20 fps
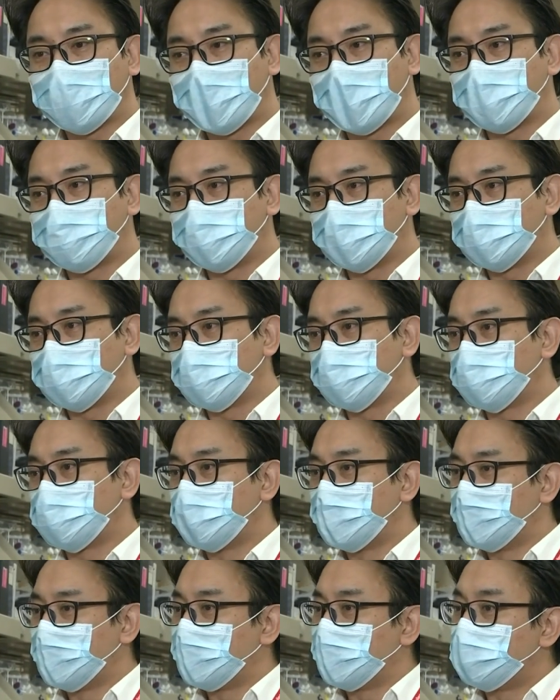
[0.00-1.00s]
happens,
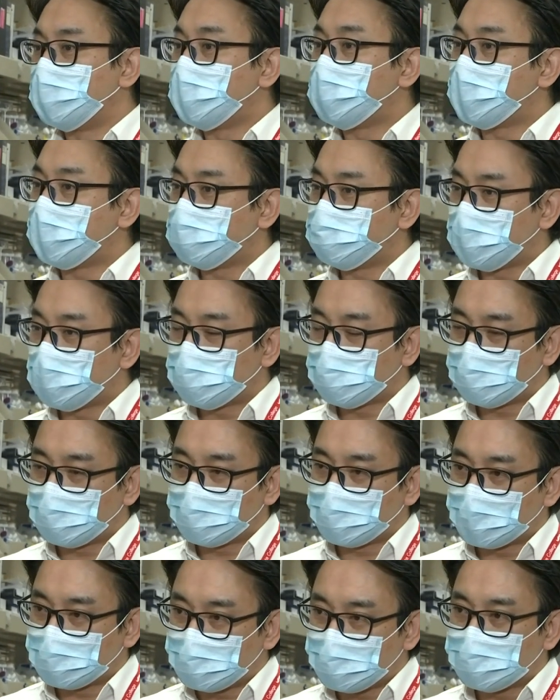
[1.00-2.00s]
we want to be
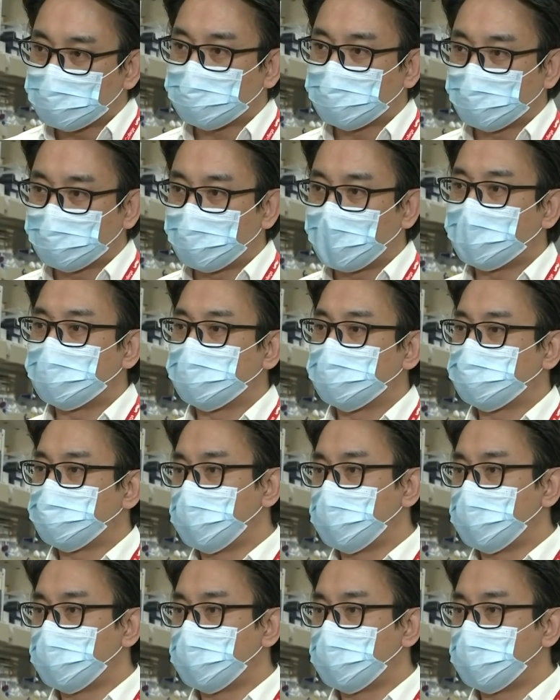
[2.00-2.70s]
sure that these surveillance